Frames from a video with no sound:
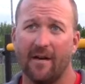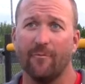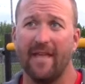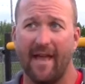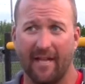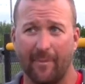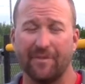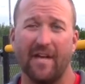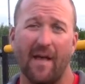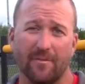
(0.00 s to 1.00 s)
We had a couple
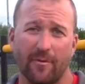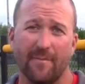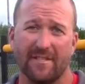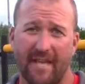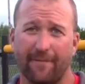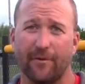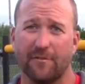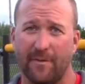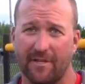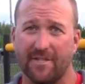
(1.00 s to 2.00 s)
times where we missed that
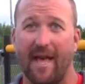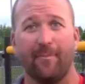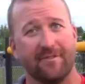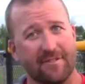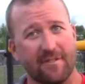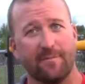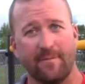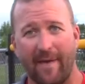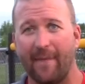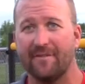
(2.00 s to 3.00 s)
first pitch. That puts us in a
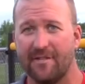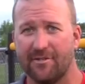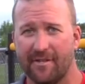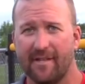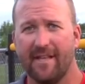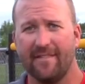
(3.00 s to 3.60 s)
bad position.